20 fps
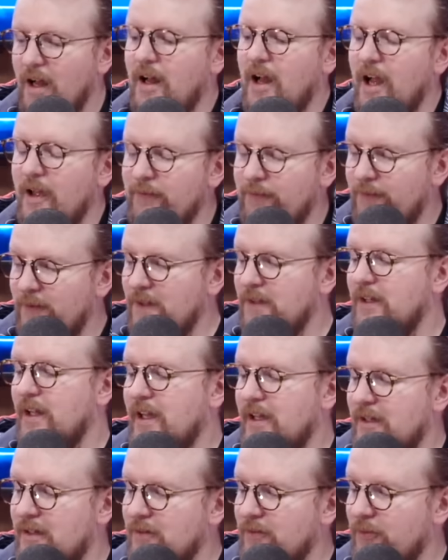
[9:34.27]
I feel
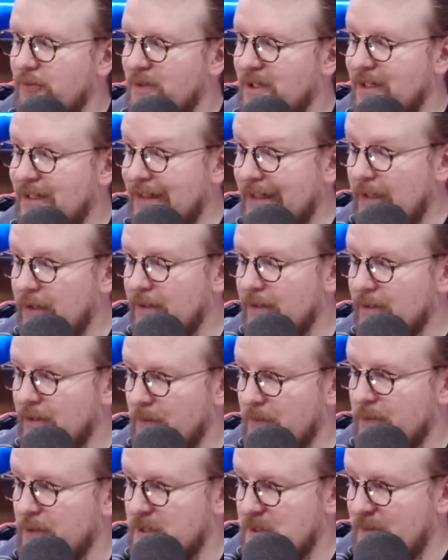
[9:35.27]
like, from a
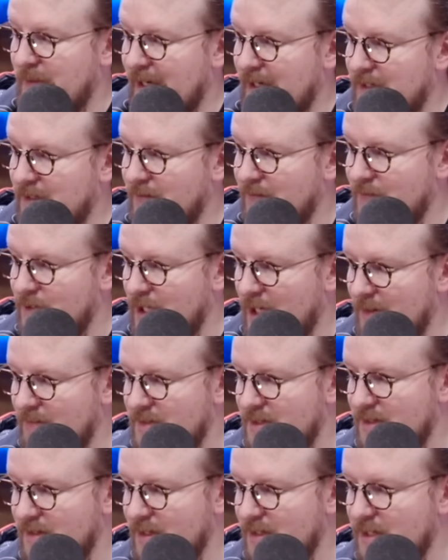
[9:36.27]
clerical perspective,
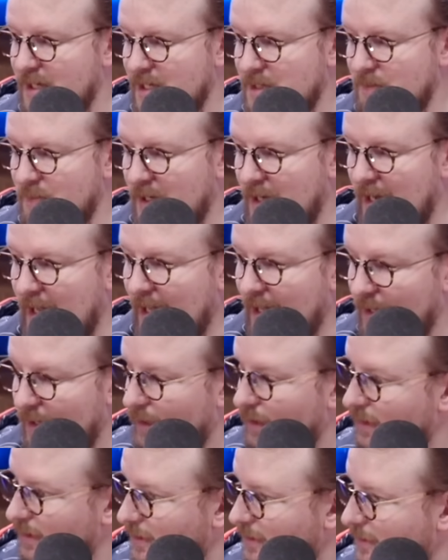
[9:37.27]
James, this has been
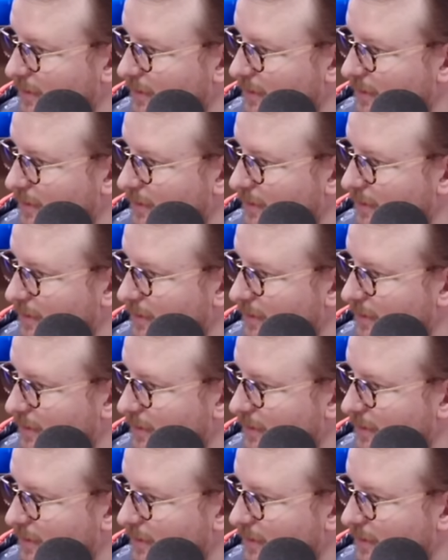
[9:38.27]
hell.